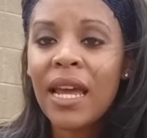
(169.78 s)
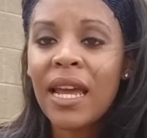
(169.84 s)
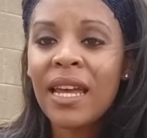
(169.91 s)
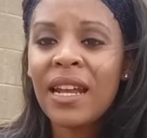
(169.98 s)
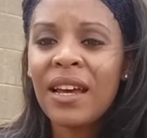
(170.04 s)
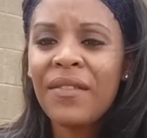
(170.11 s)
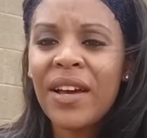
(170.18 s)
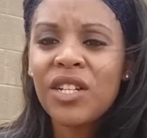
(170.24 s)
And
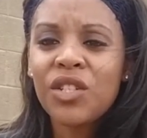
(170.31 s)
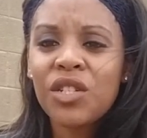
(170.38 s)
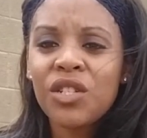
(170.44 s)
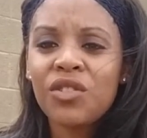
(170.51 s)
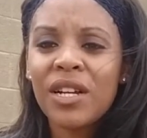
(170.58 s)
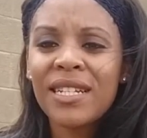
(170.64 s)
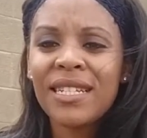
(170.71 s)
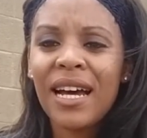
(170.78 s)
I've actually
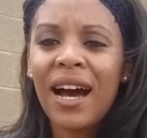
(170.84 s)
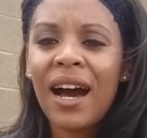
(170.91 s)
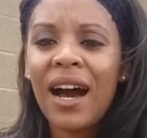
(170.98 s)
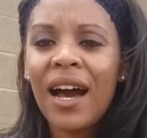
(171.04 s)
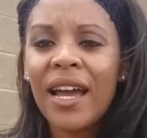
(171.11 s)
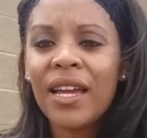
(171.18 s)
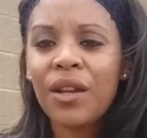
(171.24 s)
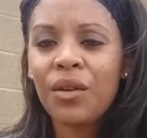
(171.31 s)
tried to
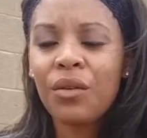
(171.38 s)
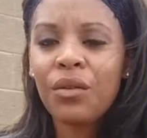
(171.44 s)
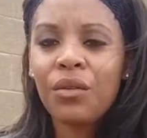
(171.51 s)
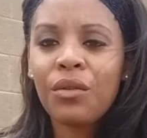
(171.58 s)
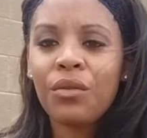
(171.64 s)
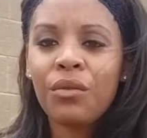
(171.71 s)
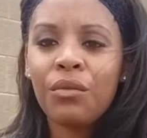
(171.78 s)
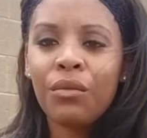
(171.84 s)
hide
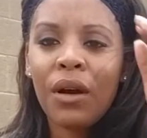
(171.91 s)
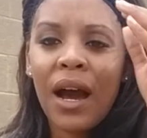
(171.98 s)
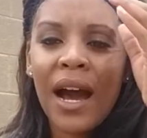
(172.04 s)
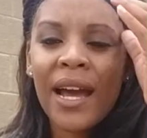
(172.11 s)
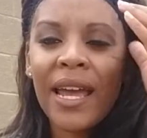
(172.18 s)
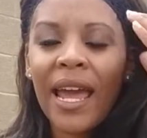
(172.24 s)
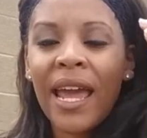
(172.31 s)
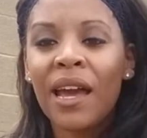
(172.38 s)
who
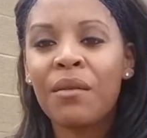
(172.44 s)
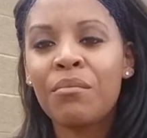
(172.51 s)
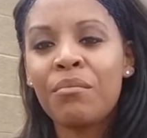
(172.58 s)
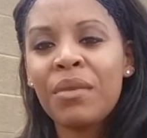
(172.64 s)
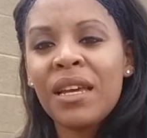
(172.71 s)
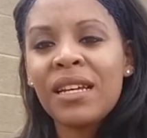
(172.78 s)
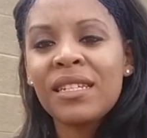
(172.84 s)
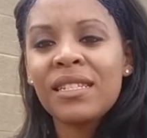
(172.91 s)
I
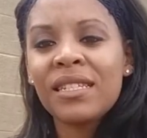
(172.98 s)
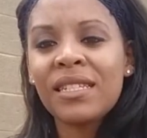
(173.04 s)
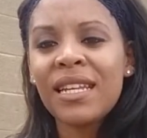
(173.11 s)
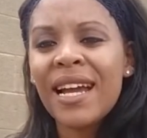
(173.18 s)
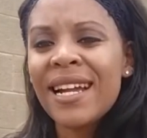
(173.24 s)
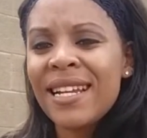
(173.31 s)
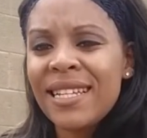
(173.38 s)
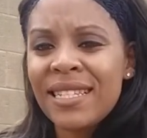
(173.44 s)
am, because
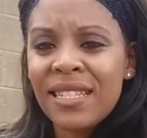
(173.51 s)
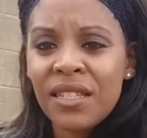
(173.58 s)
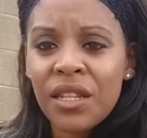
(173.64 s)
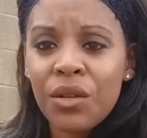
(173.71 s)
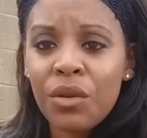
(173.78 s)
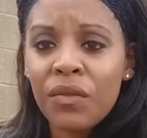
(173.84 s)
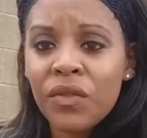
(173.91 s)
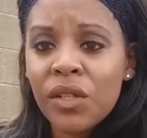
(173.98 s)
society says
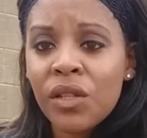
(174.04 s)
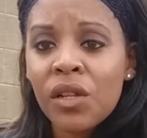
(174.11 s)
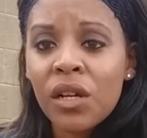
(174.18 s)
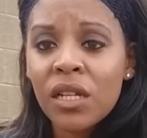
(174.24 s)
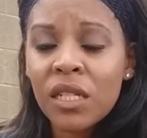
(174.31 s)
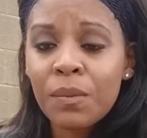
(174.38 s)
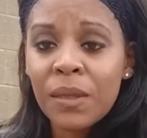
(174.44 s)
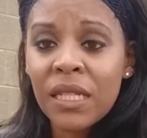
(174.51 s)
that you have to
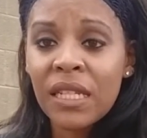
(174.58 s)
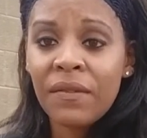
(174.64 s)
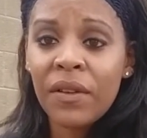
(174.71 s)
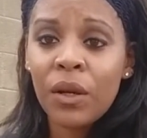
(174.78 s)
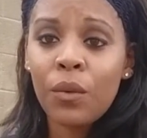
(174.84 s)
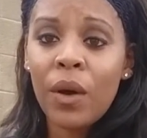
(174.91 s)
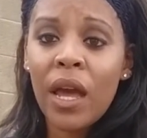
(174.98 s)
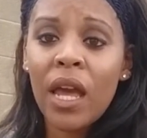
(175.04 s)
look a
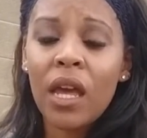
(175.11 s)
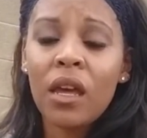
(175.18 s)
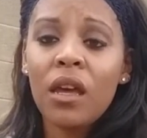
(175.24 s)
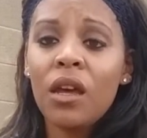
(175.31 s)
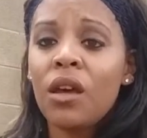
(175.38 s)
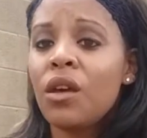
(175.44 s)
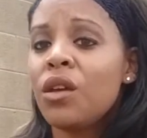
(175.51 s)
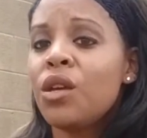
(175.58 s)
specific way.
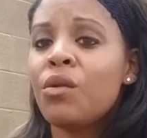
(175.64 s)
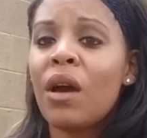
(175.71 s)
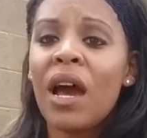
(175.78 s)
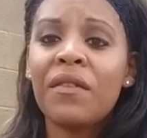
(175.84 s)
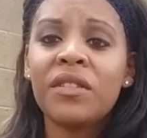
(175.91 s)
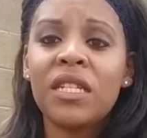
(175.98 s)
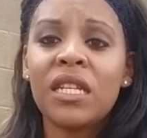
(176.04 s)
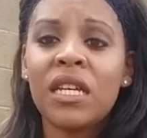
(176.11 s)
You
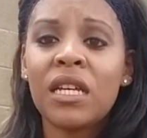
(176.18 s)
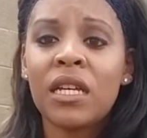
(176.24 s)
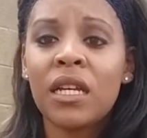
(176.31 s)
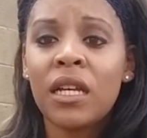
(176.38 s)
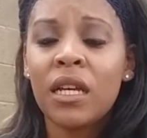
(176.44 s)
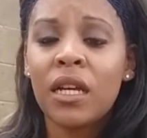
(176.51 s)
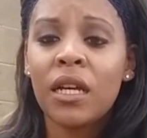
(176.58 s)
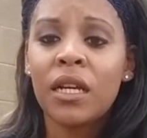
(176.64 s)
have to
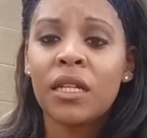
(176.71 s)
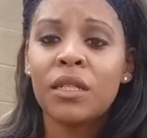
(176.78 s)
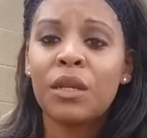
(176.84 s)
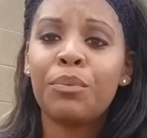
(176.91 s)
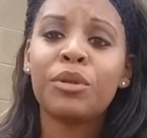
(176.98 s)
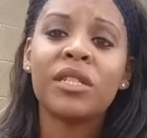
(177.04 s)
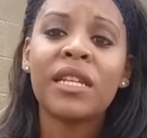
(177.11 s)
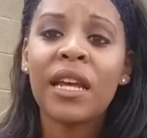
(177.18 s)

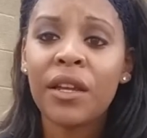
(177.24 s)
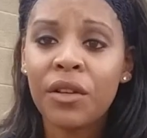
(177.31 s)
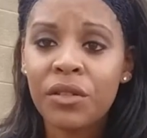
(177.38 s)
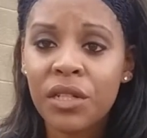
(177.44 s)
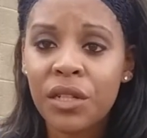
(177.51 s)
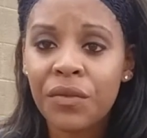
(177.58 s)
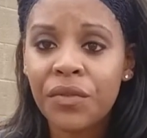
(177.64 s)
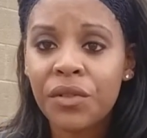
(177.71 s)
present
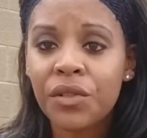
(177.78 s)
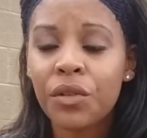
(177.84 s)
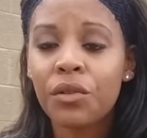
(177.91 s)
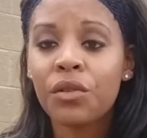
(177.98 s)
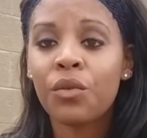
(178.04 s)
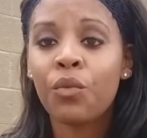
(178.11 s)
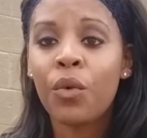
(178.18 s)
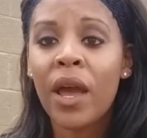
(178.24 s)
yourself a
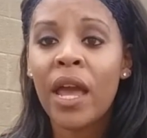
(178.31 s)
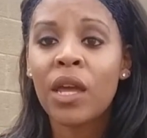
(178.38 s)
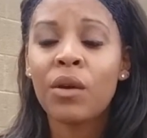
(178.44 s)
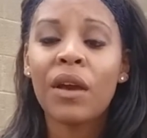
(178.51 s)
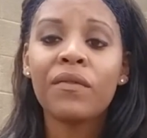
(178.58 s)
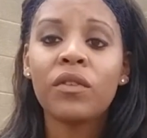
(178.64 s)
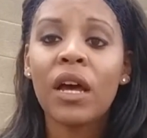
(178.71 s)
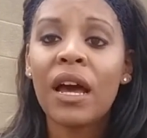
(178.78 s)
certain way. You
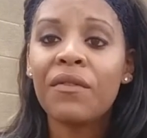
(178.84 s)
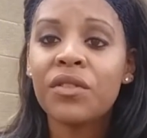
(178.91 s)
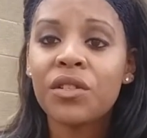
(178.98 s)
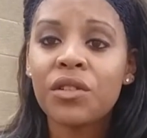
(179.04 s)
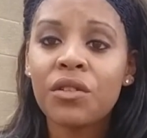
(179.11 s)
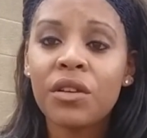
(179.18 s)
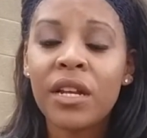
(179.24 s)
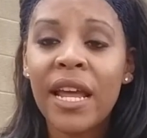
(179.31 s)
have to have a
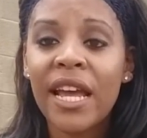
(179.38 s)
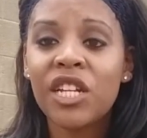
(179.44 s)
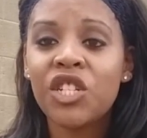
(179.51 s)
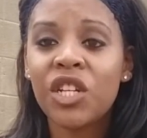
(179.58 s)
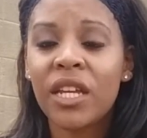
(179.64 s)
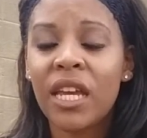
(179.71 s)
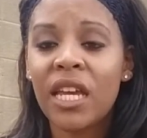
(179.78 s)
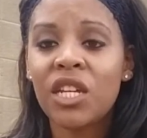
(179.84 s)
certain
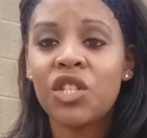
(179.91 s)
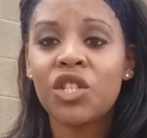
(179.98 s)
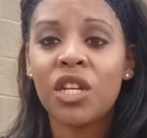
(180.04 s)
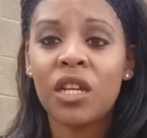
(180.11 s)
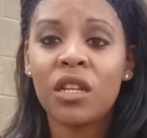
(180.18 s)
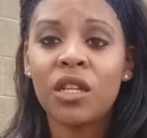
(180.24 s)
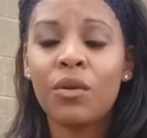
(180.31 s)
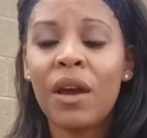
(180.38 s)
education.